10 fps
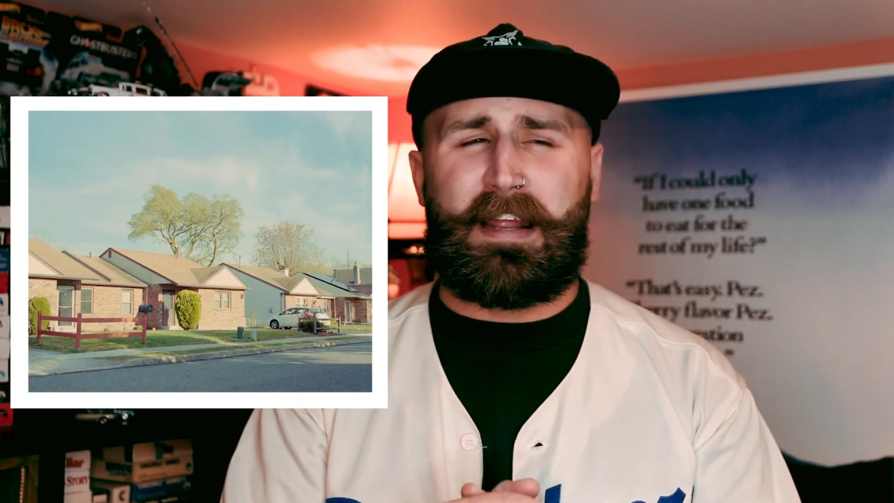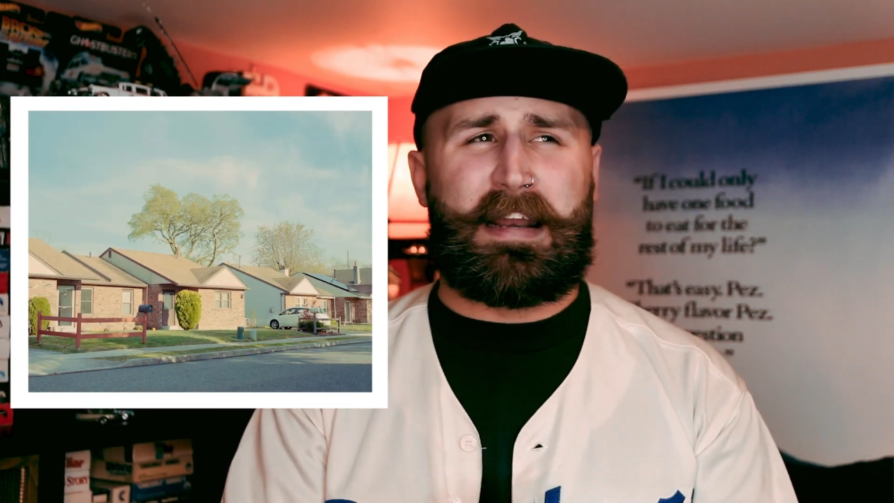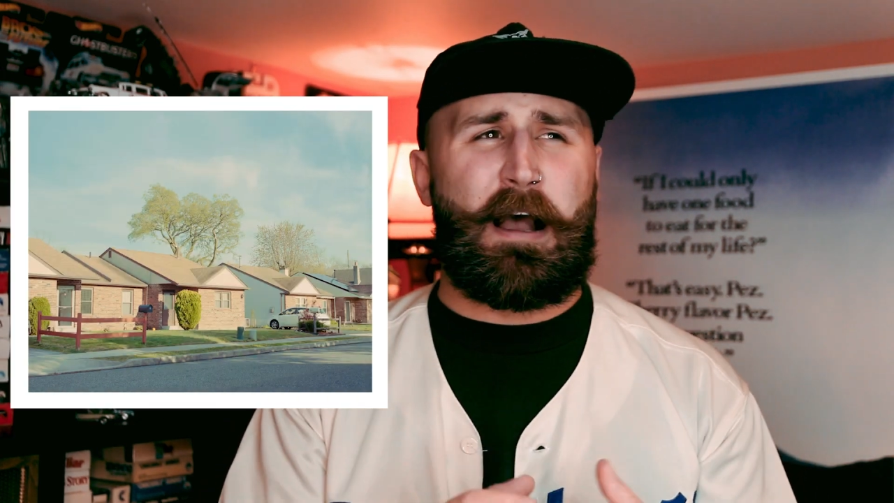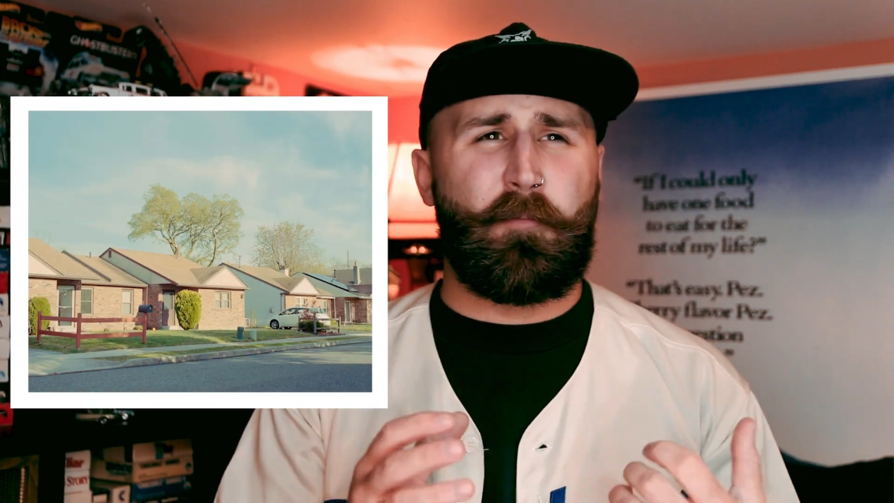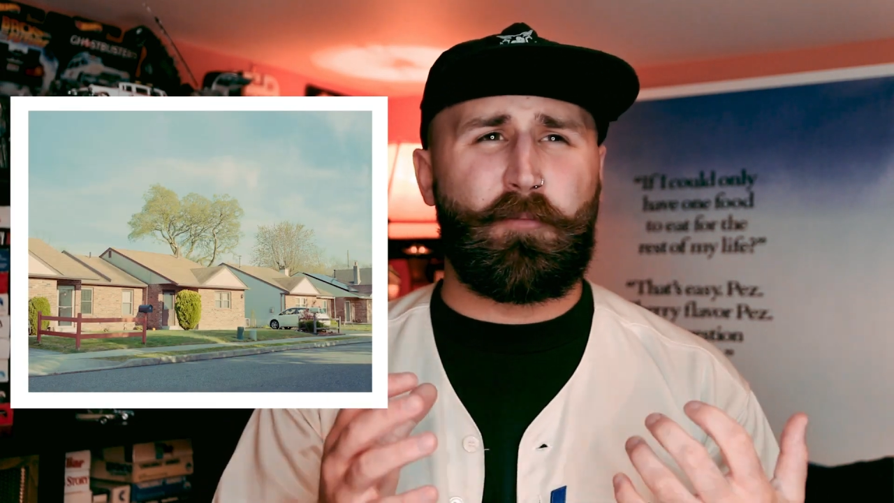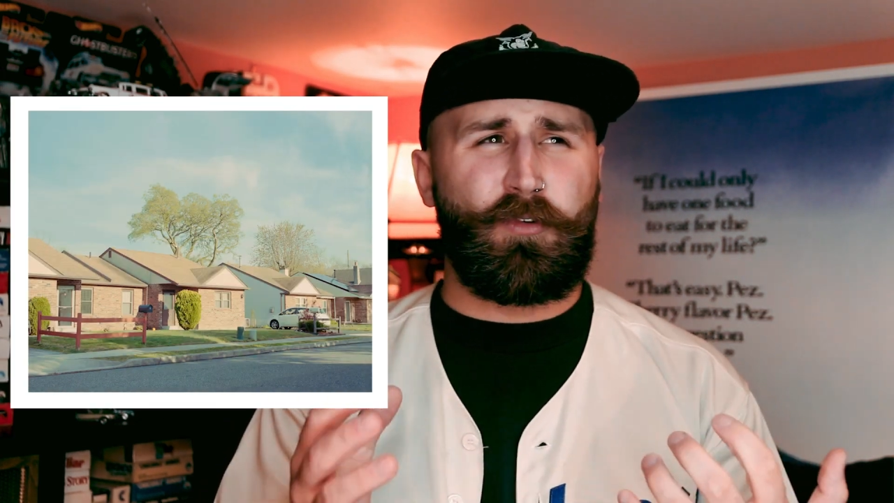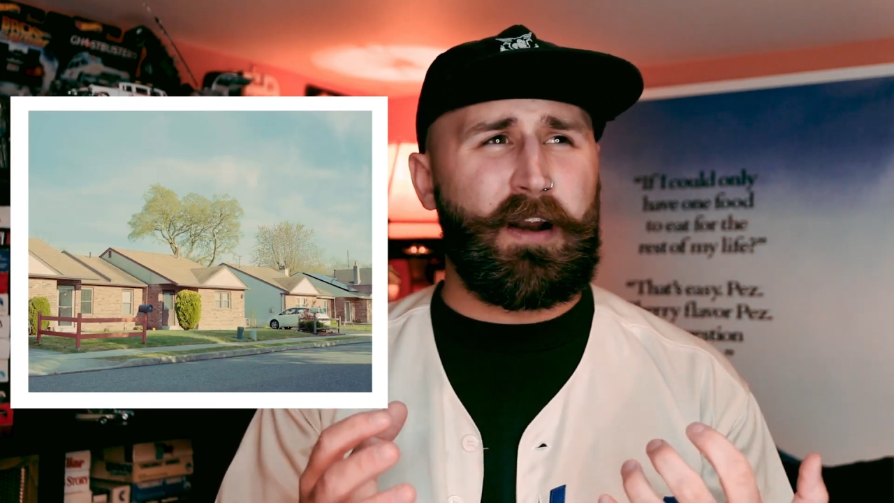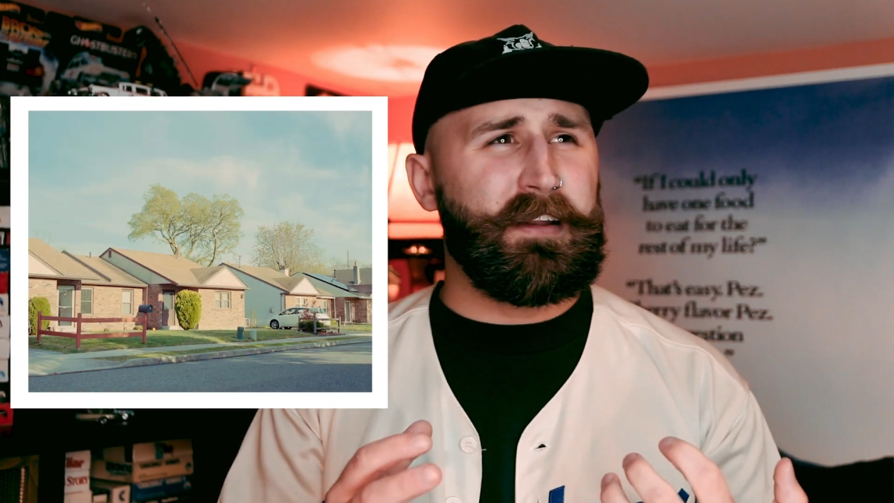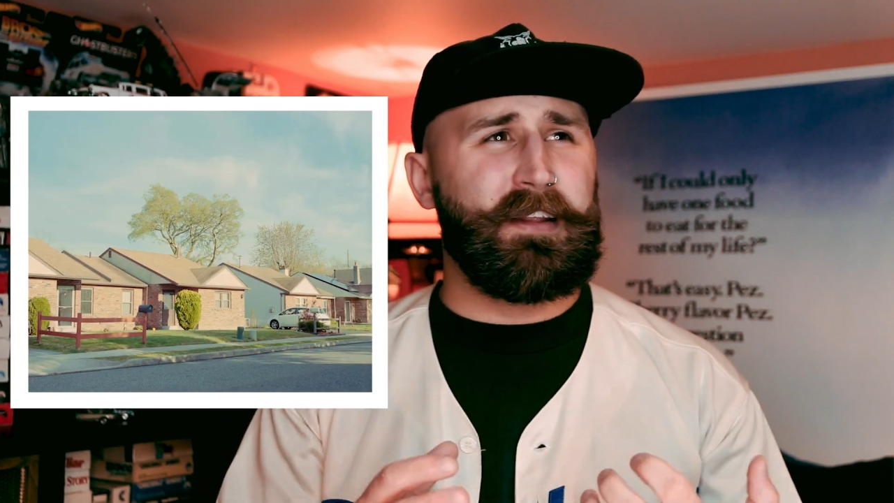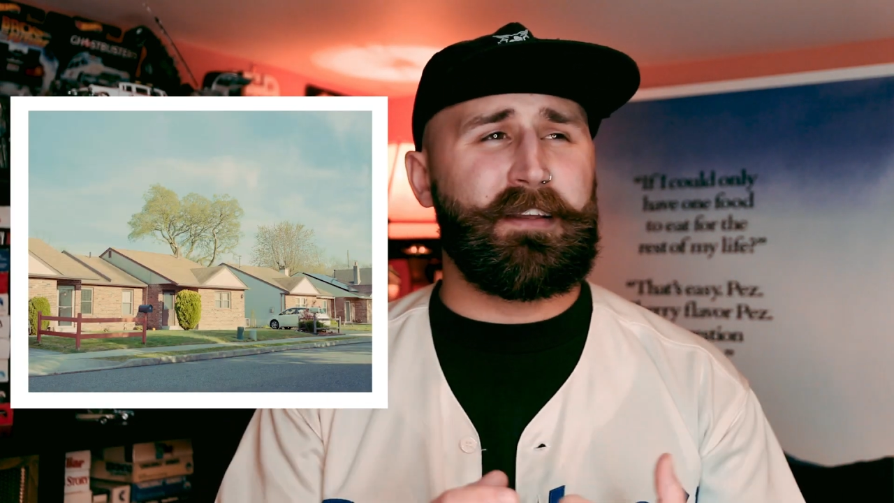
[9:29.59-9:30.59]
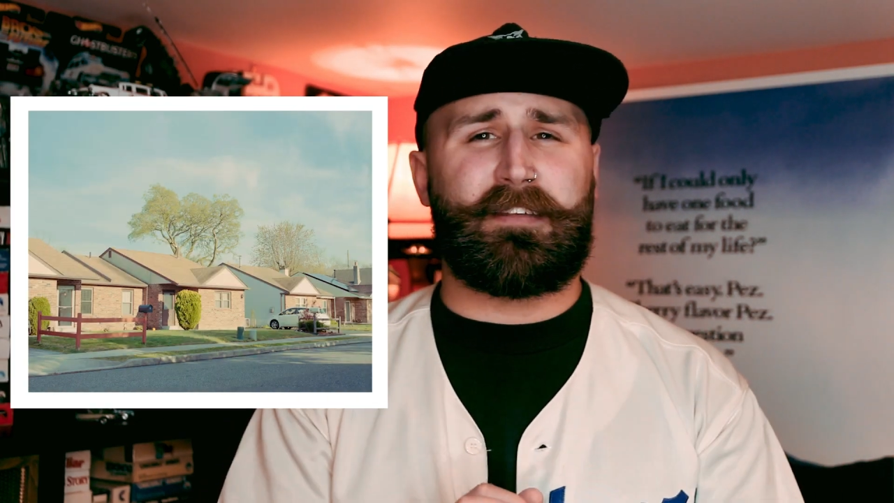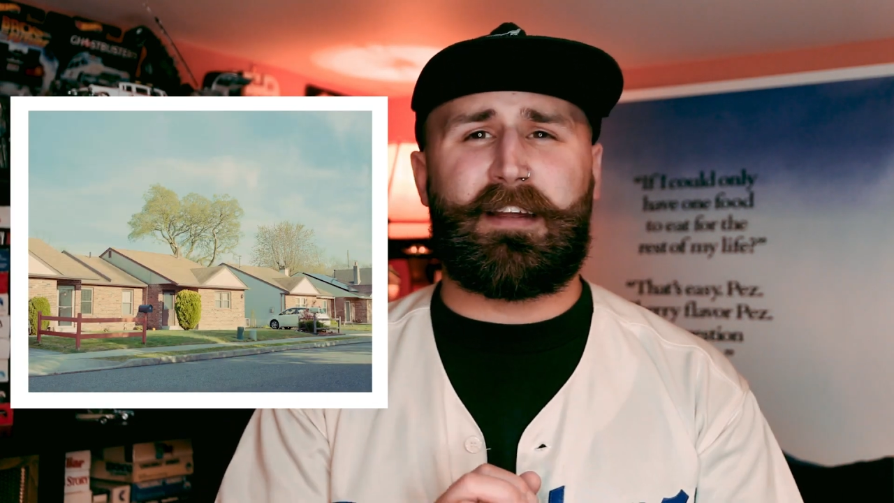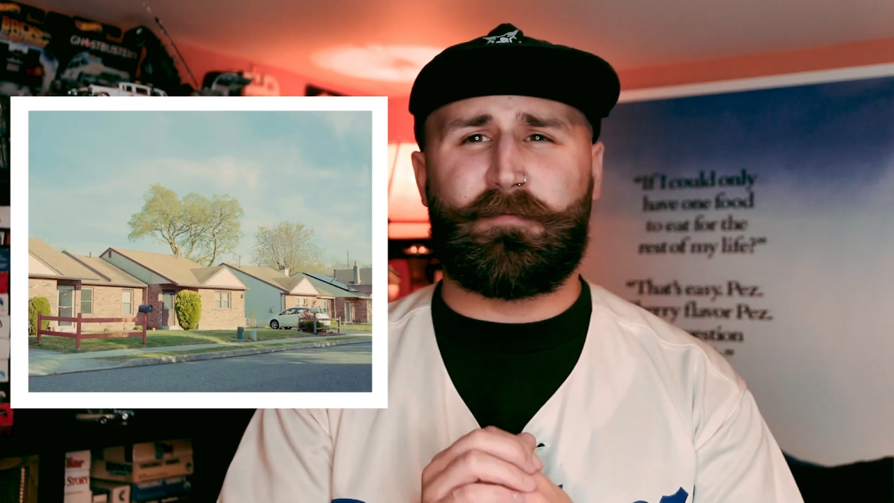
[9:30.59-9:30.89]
and how bright it is.